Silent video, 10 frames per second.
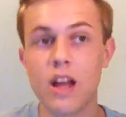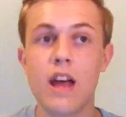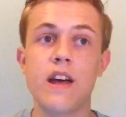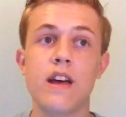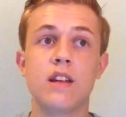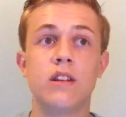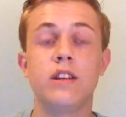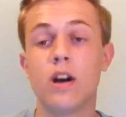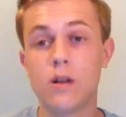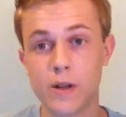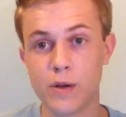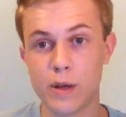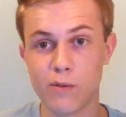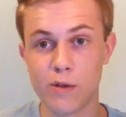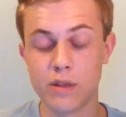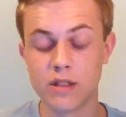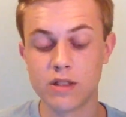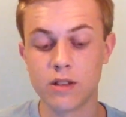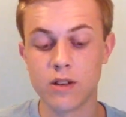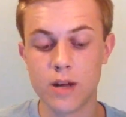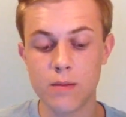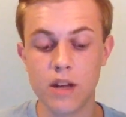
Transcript: and y'all know him from Instagram.